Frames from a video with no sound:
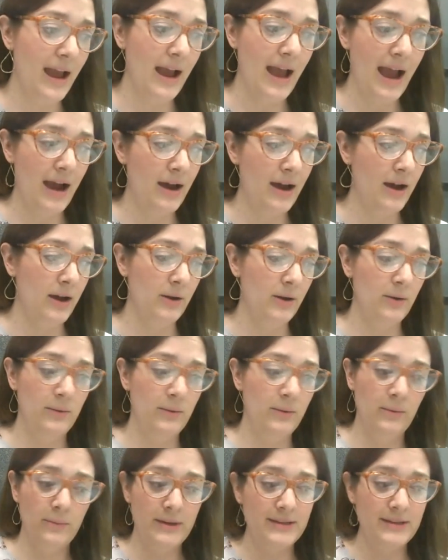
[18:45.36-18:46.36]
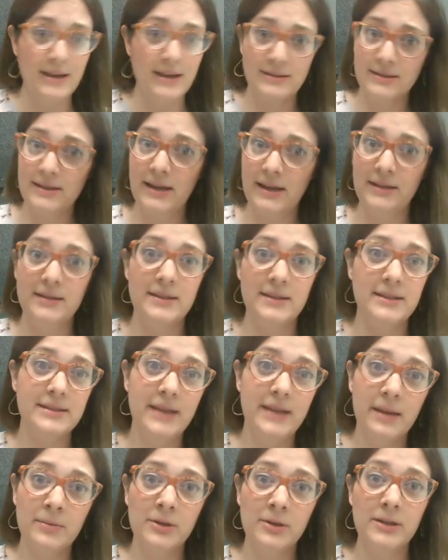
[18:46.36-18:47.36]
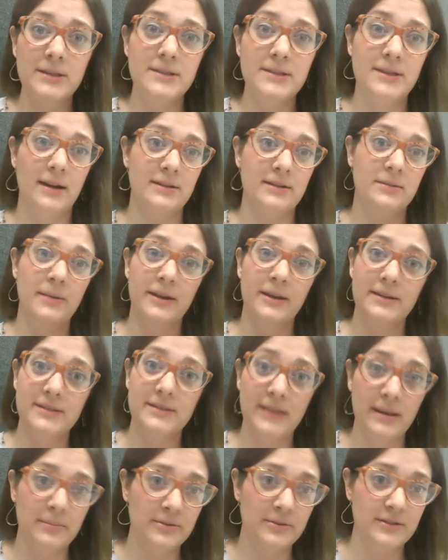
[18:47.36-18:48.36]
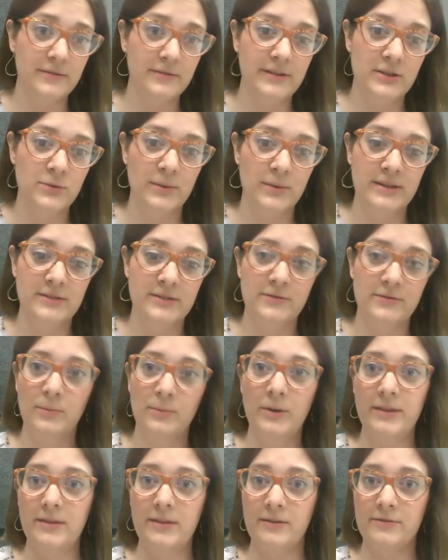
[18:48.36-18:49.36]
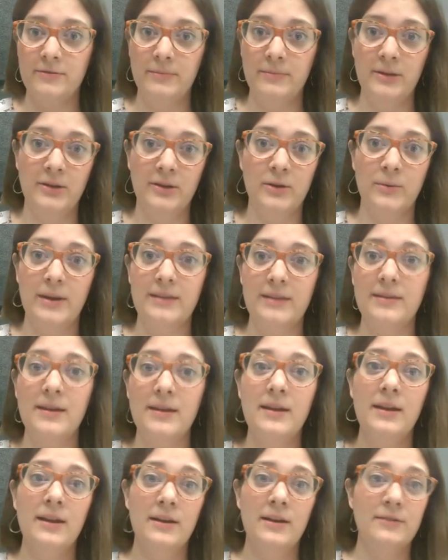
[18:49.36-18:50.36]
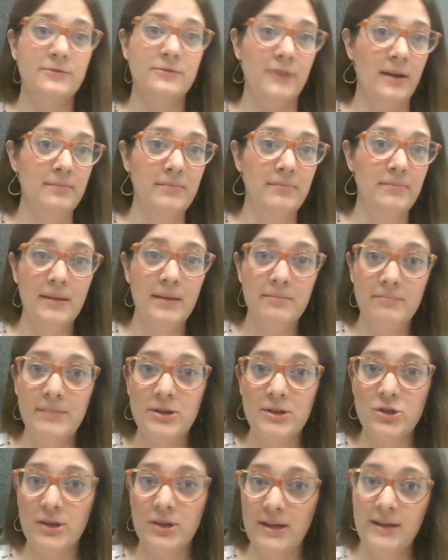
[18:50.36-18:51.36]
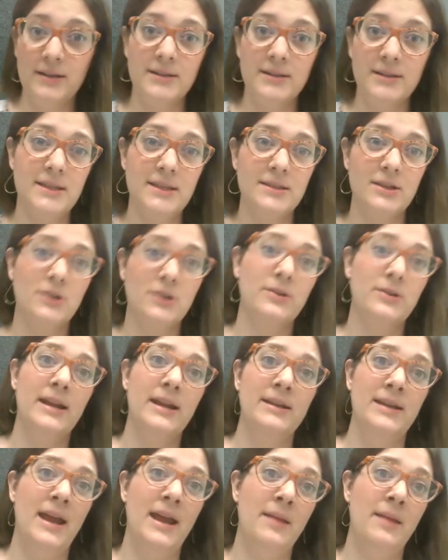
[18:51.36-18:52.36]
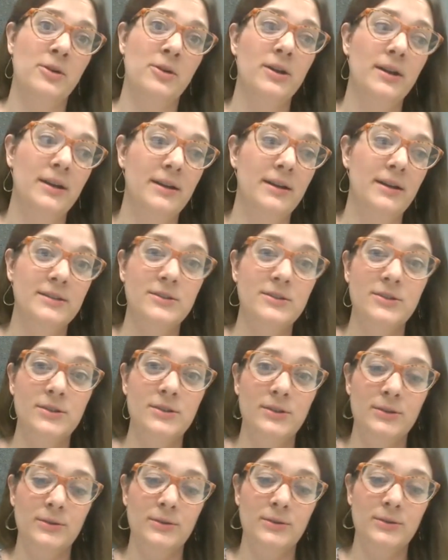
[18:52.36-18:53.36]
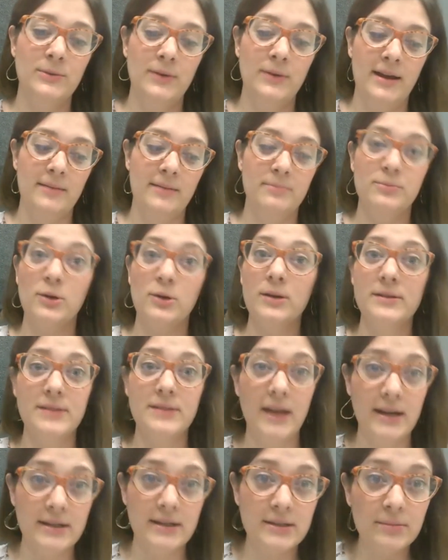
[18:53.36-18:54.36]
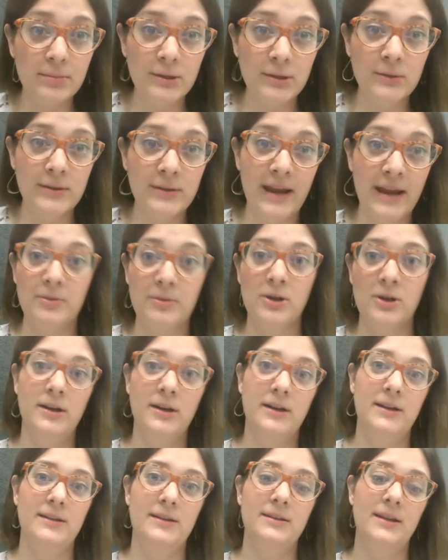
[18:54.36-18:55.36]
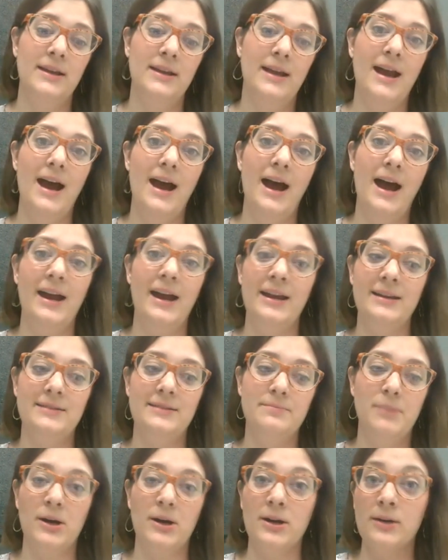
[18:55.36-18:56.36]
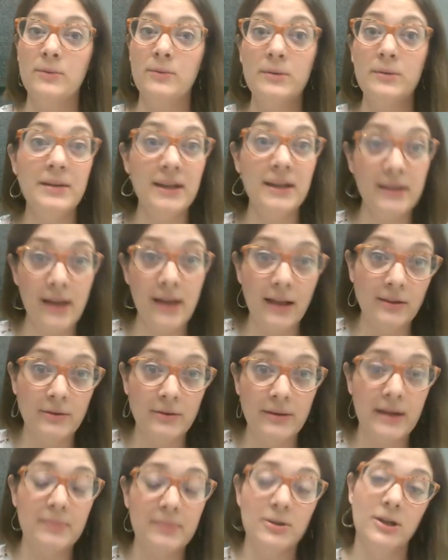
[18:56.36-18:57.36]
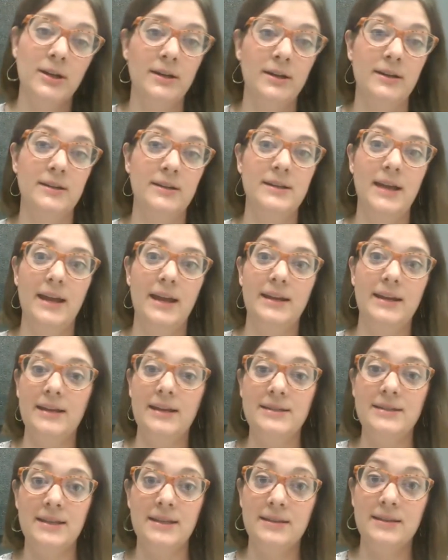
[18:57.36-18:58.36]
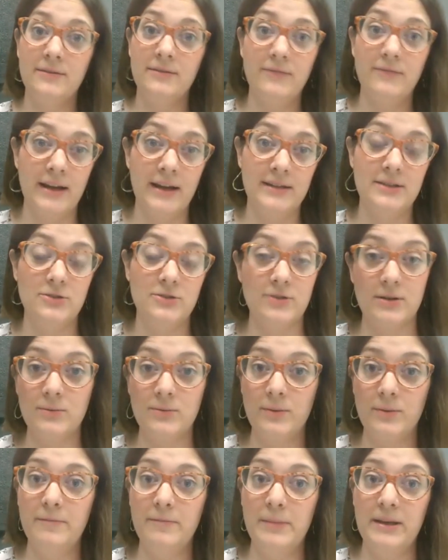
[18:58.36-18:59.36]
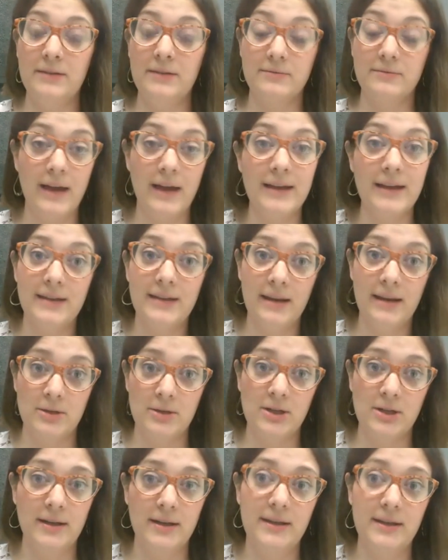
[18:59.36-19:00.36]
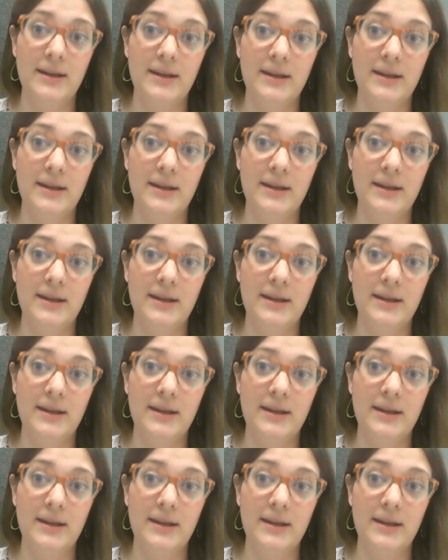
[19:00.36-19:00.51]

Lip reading: how we designated these neighborhoods, talked about examples of each one's from what they're familiar with, from Mission Hills as a grain neighborhood to Brookside as a blue neighborhood, Hyde Park would be a yellow neighborhood, and 18th and Vine District would have been a red neighborhood.